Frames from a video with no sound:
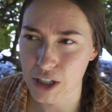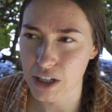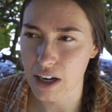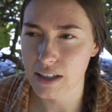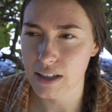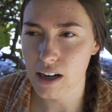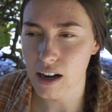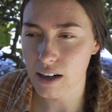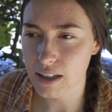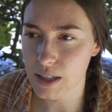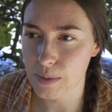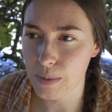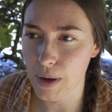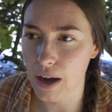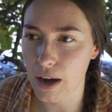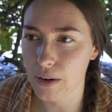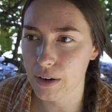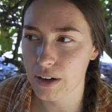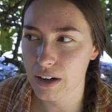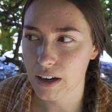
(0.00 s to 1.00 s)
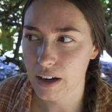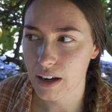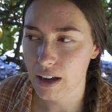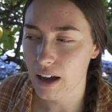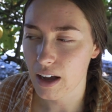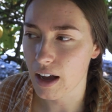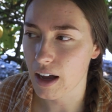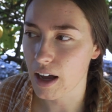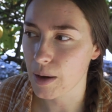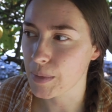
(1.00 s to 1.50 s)
I talked about
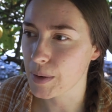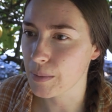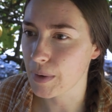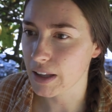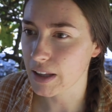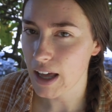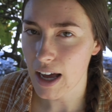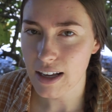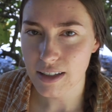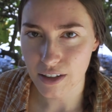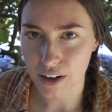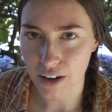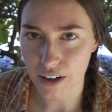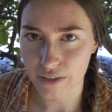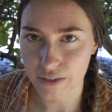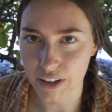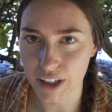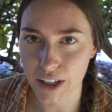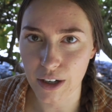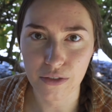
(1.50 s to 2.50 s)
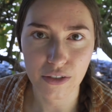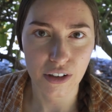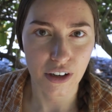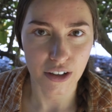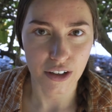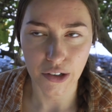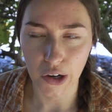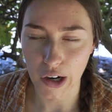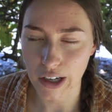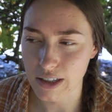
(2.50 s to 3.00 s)
in my last garden video if you're
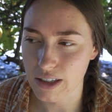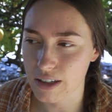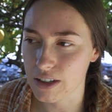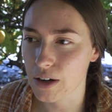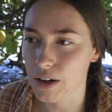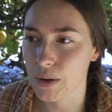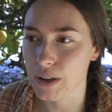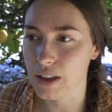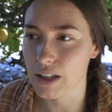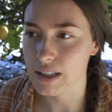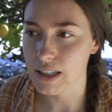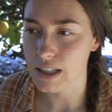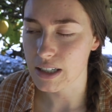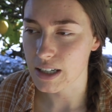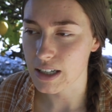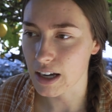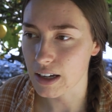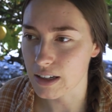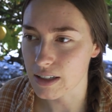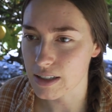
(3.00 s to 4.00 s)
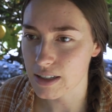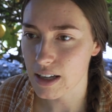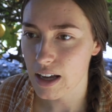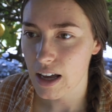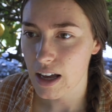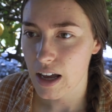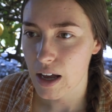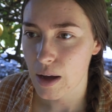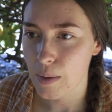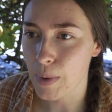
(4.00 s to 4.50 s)
interested in knowing the details.
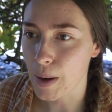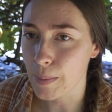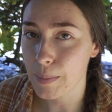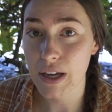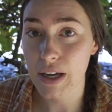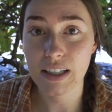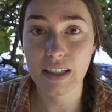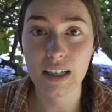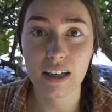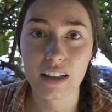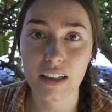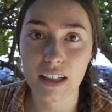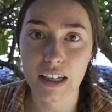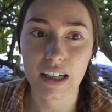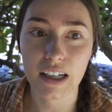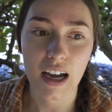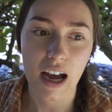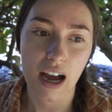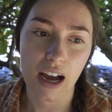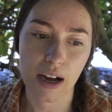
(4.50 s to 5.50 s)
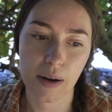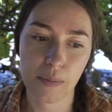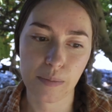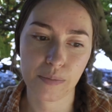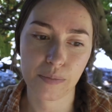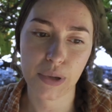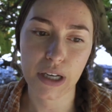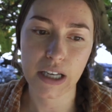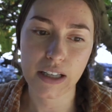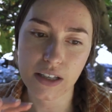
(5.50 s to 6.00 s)
But basically,
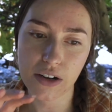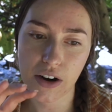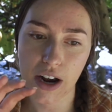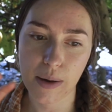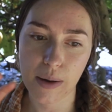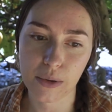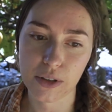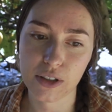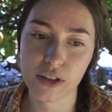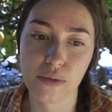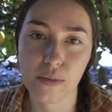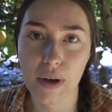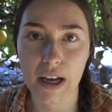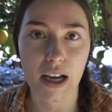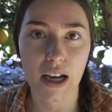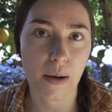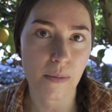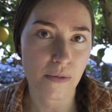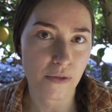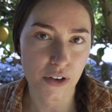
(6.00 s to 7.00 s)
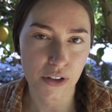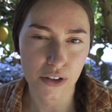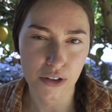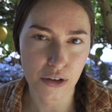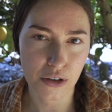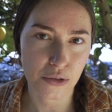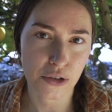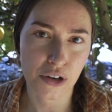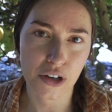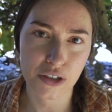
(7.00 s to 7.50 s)
beans are able to make up for the
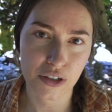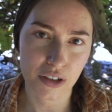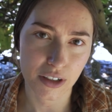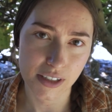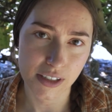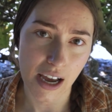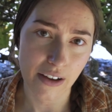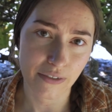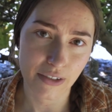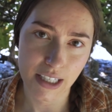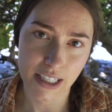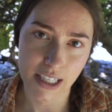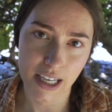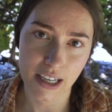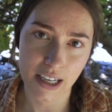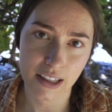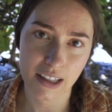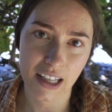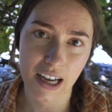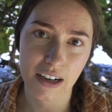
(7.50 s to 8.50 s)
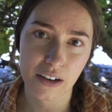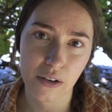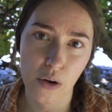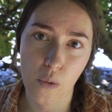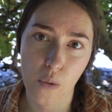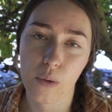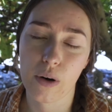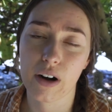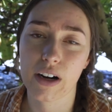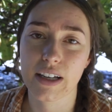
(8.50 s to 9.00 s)
nutritional deficit that
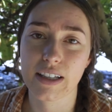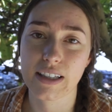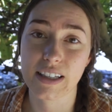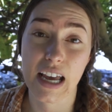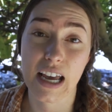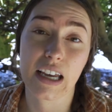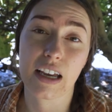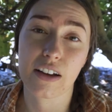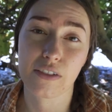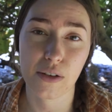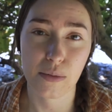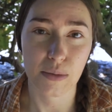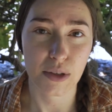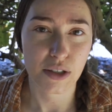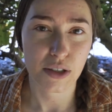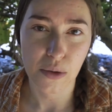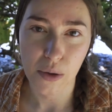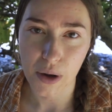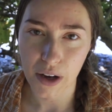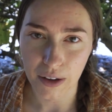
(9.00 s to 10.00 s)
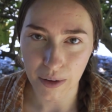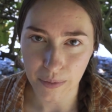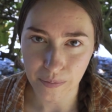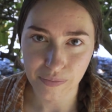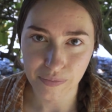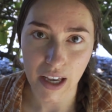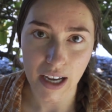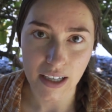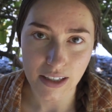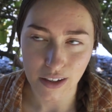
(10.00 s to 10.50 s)
corn is taking from the soil
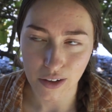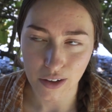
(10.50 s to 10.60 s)
as it